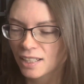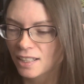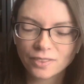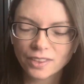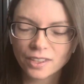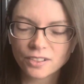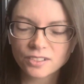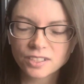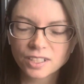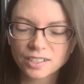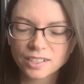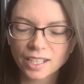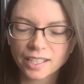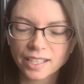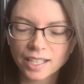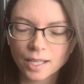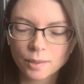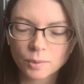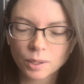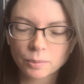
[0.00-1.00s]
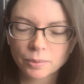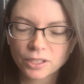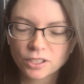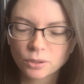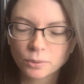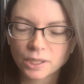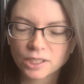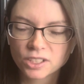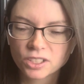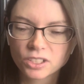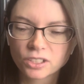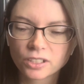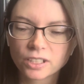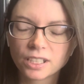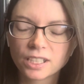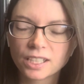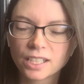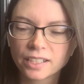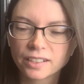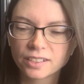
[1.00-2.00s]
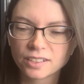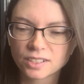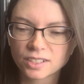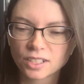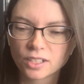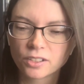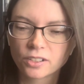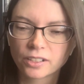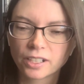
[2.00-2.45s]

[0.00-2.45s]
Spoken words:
There's a dynamic between Sookie and this other